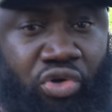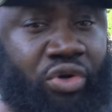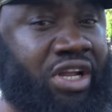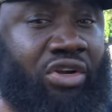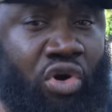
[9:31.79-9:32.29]
you
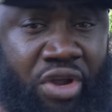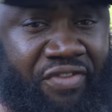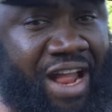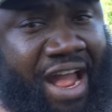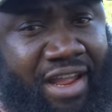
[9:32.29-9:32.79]
can go
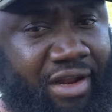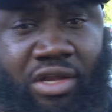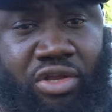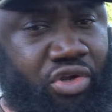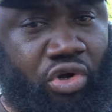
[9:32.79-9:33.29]
even higher.
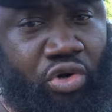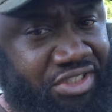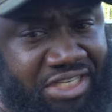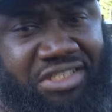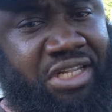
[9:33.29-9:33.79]
You can go
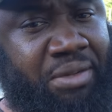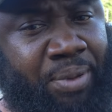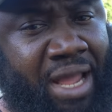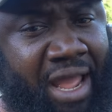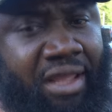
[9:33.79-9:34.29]
16
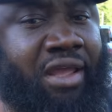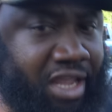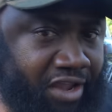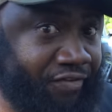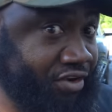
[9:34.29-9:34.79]
ply
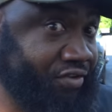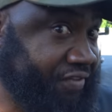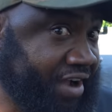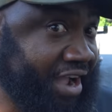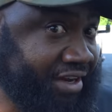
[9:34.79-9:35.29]
if you
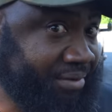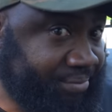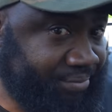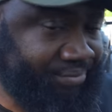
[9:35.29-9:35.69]
can find them.